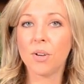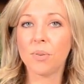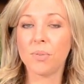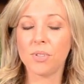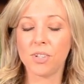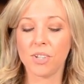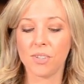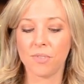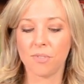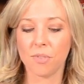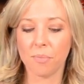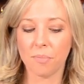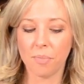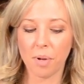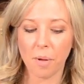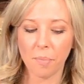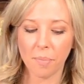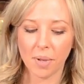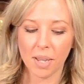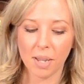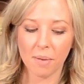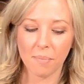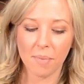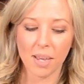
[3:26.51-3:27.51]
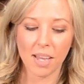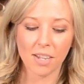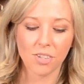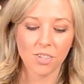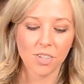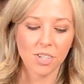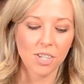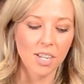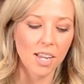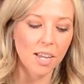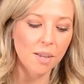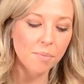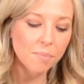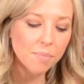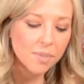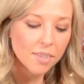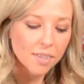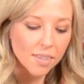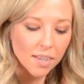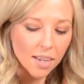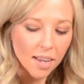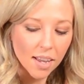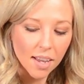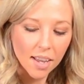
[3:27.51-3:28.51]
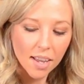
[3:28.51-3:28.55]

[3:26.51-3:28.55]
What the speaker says: which is from Pumpkin Patch Stamps,